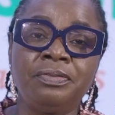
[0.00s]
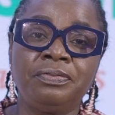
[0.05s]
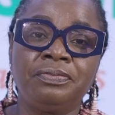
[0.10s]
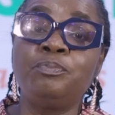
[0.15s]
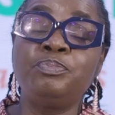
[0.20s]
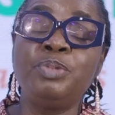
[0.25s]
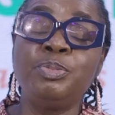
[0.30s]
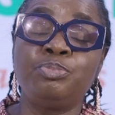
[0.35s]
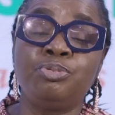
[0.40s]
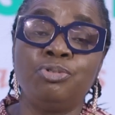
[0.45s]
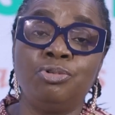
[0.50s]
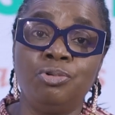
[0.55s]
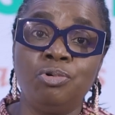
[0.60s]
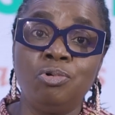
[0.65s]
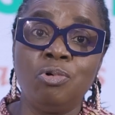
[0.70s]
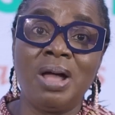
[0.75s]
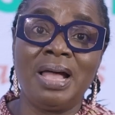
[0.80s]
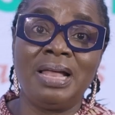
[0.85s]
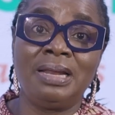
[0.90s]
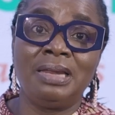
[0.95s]
mm. people
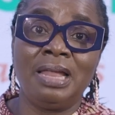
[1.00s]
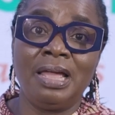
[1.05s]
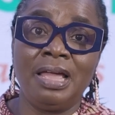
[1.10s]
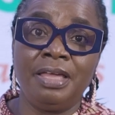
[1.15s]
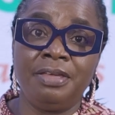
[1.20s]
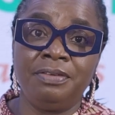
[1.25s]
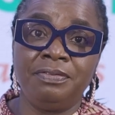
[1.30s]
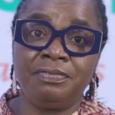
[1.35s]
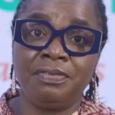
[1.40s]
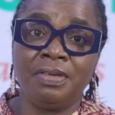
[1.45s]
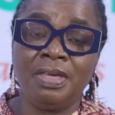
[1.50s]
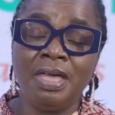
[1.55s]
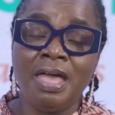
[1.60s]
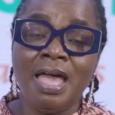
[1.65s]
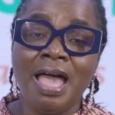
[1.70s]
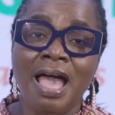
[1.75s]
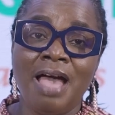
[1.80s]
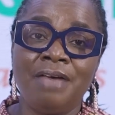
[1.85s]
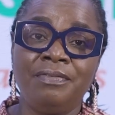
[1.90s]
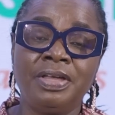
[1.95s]
who are alive
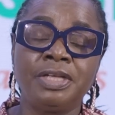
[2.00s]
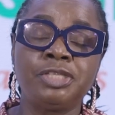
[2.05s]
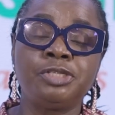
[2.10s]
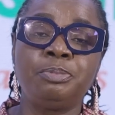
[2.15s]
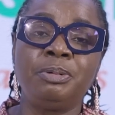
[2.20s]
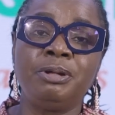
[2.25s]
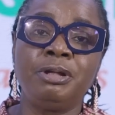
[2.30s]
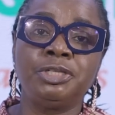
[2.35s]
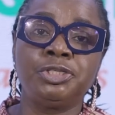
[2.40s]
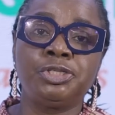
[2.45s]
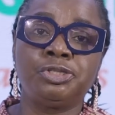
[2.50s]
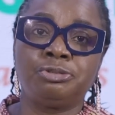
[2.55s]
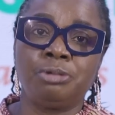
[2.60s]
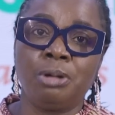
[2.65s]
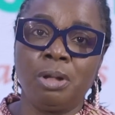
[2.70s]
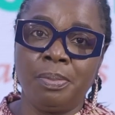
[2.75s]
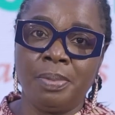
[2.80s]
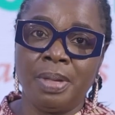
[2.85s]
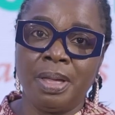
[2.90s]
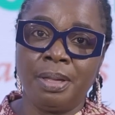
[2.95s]
have experienced
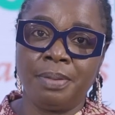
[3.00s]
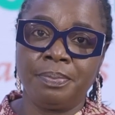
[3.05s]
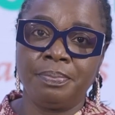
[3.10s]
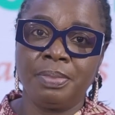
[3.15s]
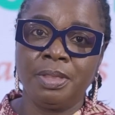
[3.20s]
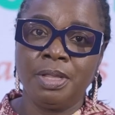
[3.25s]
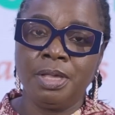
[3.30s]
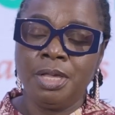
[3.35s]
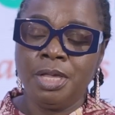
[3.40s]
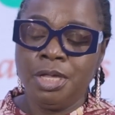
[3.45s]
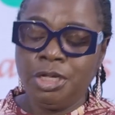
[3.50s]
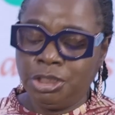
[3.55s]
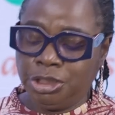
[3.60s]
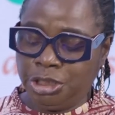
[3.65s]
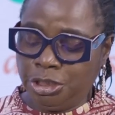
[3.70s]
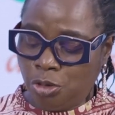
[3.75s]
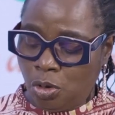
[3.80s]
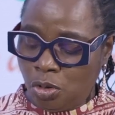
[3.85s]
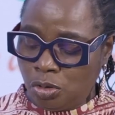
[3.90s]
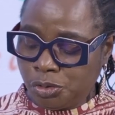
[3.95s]
trauma. Mm.
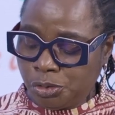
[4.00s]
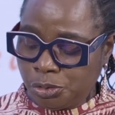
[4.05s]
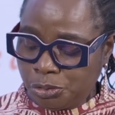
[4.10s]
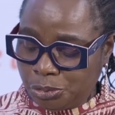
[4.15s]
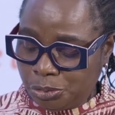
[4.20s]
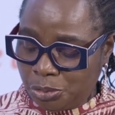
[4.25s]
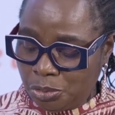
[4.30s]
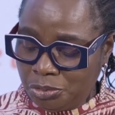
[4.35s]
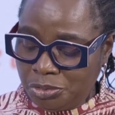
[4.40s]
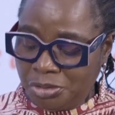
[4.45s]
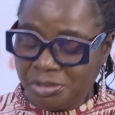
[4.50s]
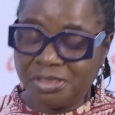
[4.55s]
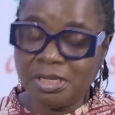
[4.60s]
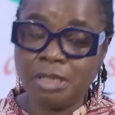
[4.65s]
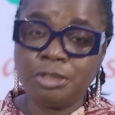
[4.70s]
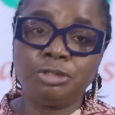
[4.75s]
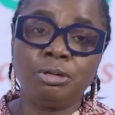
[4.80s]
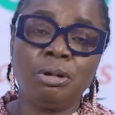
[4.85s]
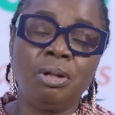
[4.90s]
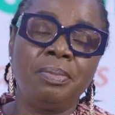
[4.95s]
She also told us
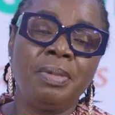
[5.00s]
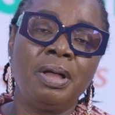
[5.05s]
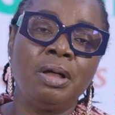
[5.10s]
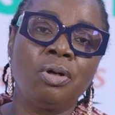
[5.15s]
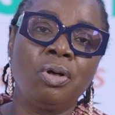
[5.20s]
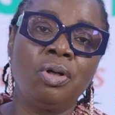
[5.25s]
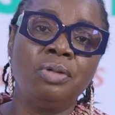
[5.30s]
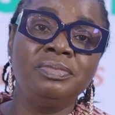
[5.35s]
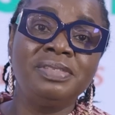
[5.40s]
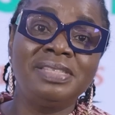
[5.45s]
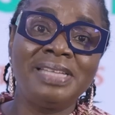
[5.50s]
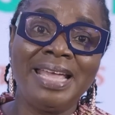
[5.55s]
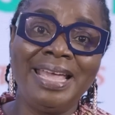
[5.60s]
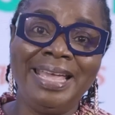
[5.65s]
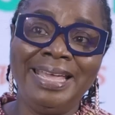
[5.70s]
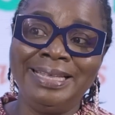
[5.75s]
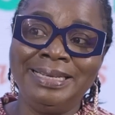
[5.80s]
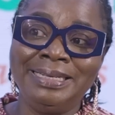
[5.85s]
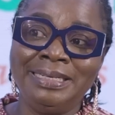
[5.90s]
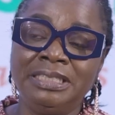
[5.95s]
that trauma comes
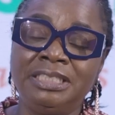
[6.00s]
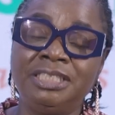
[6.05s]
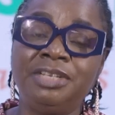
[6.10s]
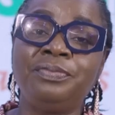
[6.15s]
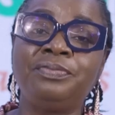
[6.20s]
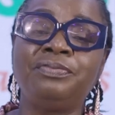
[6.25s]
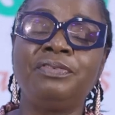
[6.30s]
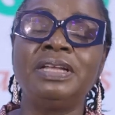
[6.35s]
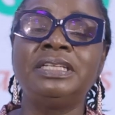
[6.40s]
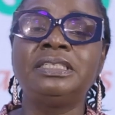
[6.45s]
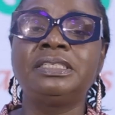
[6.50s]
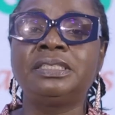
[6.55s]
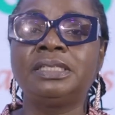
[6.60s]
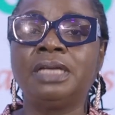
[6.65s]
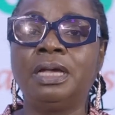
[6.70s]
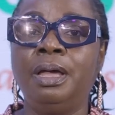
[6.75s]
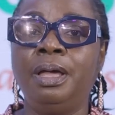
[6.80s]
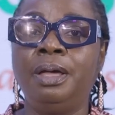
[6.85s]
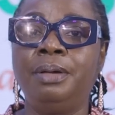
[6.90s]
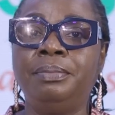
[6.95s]
in different
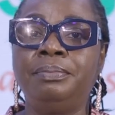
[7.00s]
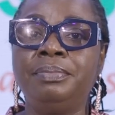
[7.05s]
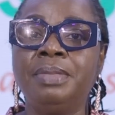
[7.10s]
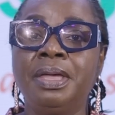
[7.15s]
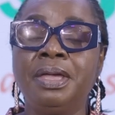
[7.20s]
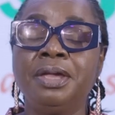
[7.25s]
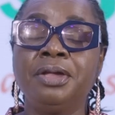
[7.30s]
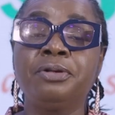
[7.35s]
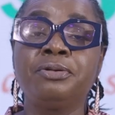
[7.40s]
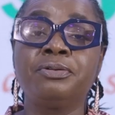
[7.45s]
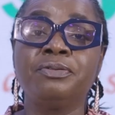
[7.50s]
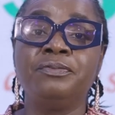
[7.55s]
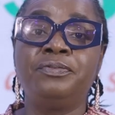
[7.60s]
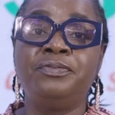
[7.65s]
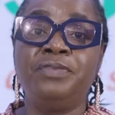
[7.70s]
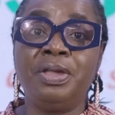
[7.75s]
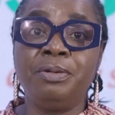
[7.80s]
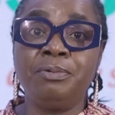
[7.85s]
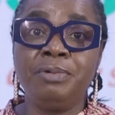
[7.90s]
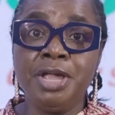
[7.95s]
um, forms,
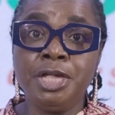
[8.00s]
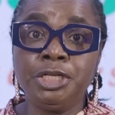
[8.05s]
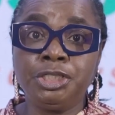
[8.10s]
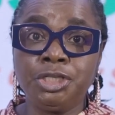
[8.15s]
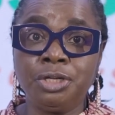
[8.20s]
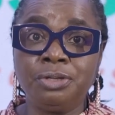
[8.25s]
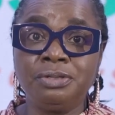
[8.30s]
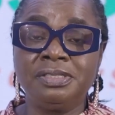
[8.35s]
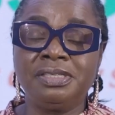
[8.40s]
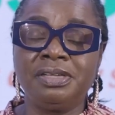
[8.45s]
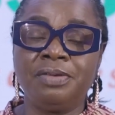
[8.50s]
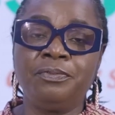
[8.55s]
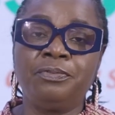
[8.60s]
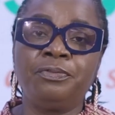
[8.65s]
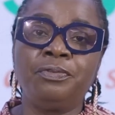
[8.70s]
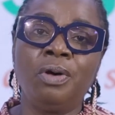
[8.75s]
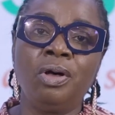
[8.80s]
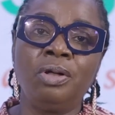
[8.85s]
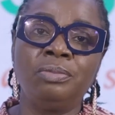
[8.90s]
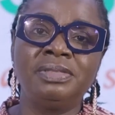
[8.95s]
variations and, yeah.
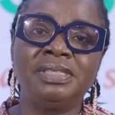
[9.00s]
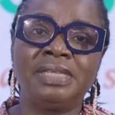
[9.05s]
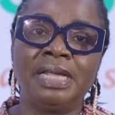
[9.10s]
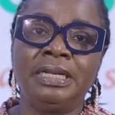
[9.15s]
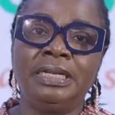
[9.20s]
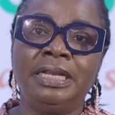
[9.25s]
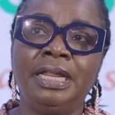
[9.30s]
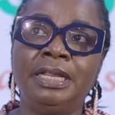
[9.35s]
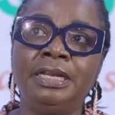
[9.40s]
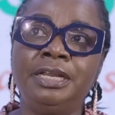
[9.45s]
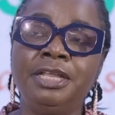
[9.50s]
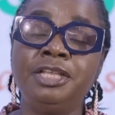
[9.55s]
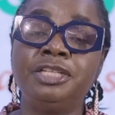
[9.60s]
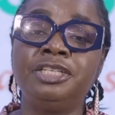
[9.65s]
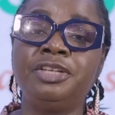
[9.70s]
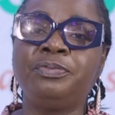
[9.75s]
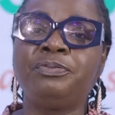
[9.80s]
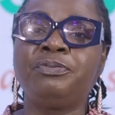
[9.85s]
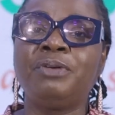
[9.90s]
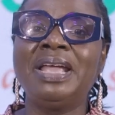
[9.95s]
forms, and then
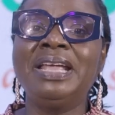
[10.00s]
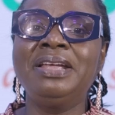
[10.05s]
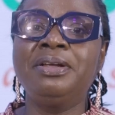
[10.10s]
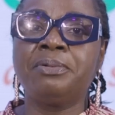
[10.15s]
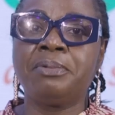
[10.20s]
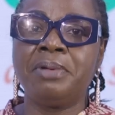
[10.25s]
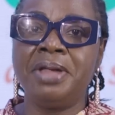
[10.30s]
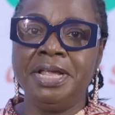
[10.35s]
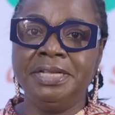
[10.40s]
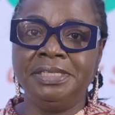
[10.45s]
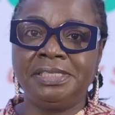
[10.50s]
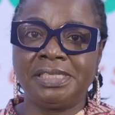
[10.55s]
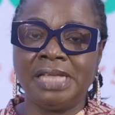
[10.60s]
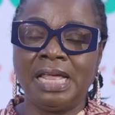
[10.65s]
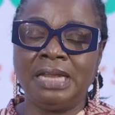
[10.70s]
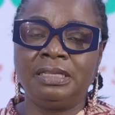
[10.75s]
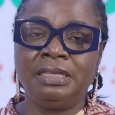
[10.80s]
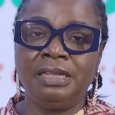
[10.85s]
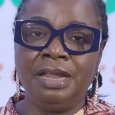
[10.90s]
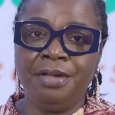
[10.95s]
different grades mm.
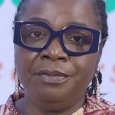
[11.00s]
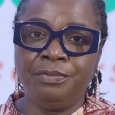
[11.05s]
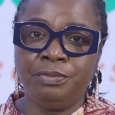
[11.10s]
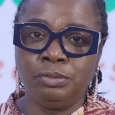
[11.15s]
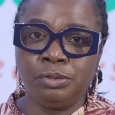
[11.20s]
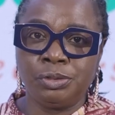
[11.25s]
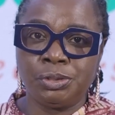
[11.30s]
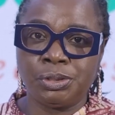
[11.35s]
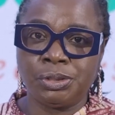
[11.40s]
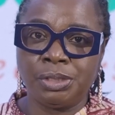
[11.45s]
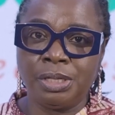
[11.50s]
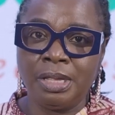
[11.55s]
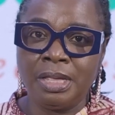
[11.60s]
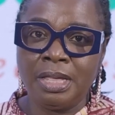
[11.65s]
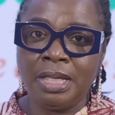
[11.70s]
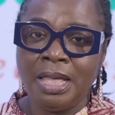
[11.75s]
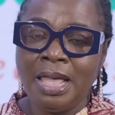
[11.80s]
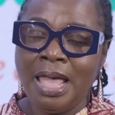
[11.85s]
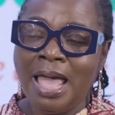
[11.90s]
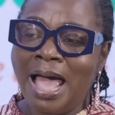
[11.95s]
and levels. Mm.